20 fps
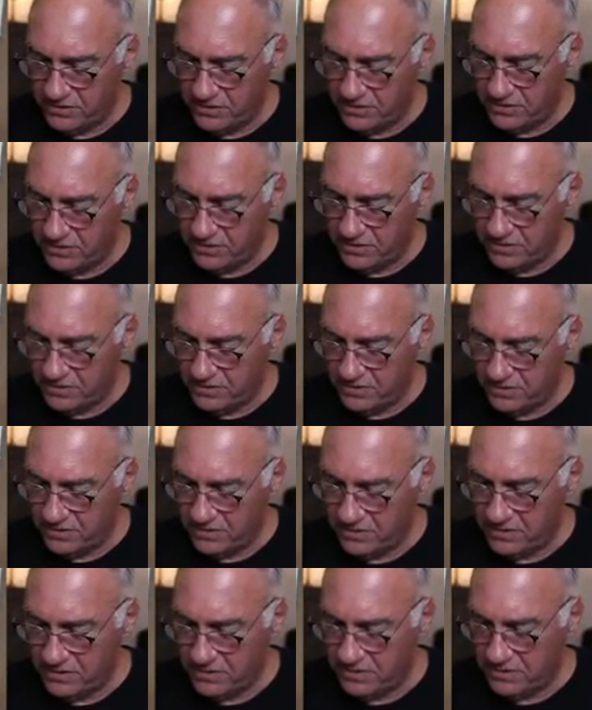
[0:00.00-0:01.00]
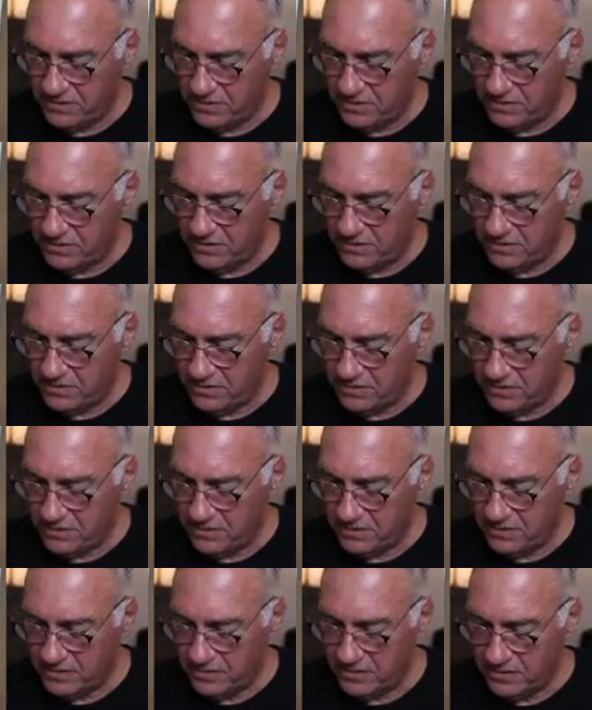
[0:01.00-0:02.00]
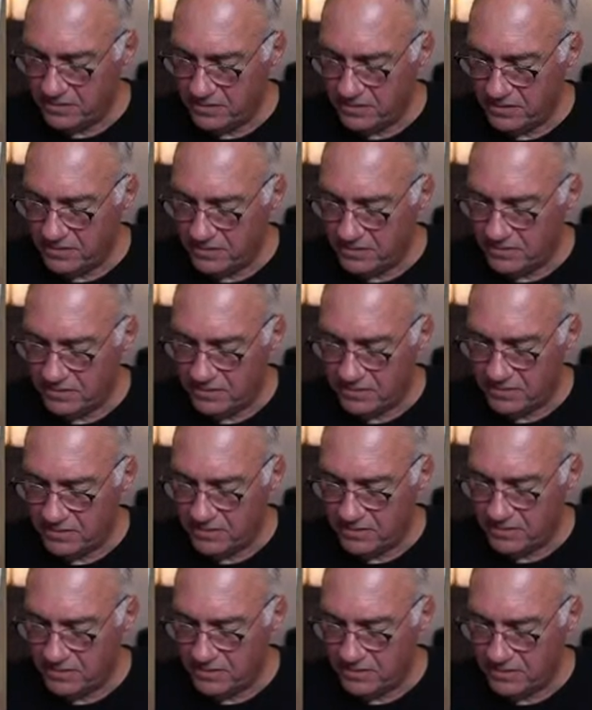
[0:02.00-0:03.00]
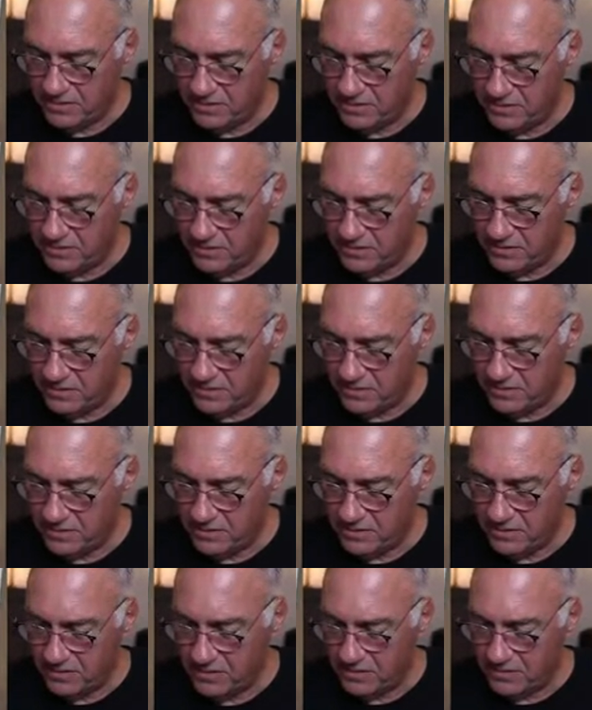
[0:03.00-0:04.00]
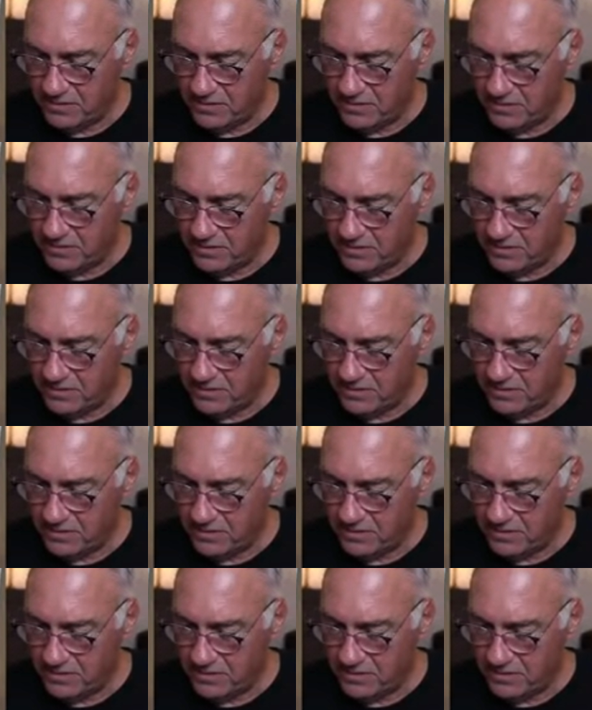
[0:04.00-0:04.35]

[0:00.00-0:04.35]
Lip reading: [no speech]